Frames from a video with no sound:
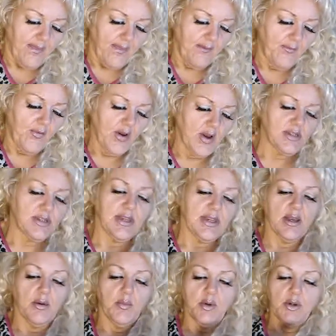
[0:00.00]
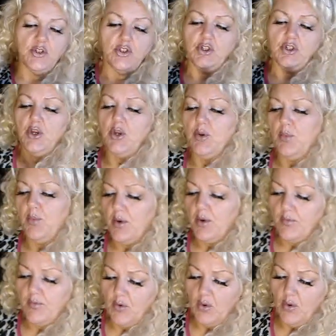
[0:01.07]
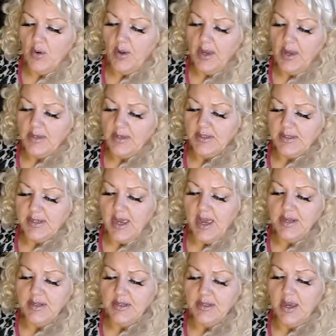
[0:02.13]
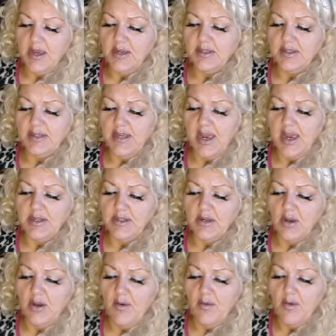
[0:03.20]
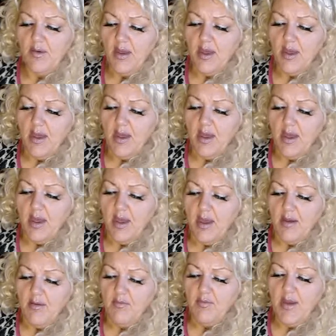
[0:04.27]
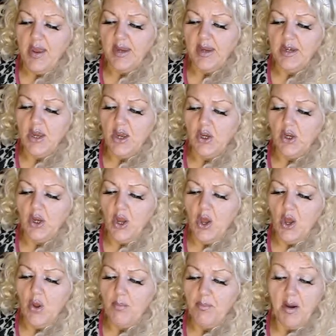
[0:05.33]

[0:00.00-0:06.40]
The first thing I want to show you what I've got is Tender Vegan & Co.